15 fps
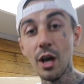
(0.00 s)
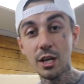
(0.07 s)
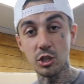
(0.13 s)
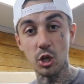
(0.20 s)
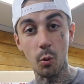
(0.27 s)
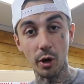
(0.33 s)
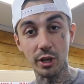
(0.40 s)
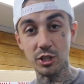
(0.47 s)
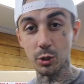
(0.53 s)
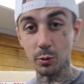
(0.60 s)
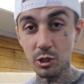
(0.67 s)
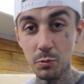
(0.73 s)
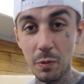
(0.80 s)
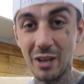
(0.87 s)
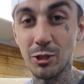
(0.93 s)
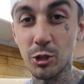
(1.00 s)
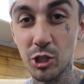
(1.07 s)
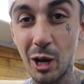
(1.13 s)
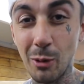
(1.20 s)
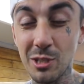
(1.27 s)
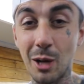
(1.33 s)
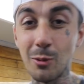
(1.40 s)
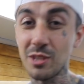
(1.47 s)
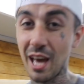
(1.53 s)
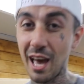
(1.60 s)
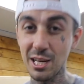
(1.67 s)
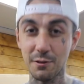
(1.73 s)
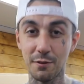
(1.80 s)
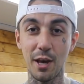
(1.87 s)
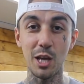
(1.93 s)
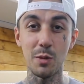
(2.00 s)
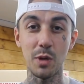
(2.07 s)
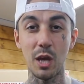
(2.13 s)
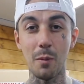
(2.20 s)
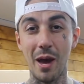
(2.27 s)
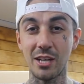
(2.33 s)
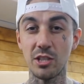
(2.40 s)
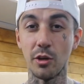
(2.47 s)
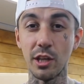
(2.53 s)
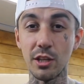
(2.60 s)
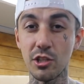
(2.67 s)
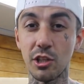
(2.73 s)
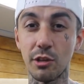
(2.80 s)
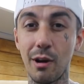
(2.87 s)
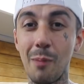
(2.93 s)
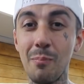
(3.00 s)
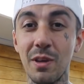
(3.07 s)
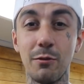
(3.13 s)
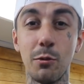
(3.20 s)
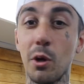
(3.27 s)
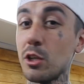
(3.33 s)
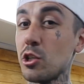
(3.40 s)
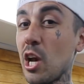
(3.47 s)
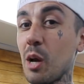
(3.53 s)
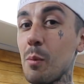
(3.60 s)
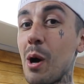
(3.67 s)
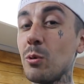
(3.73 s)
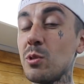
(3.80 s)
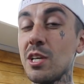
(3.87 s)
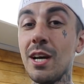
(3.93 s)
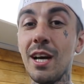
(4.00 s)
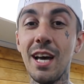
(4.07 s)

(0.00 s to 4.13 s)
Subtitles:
So I wanted to do a special shout out, S30BMX on Instagram, if you want to check them out.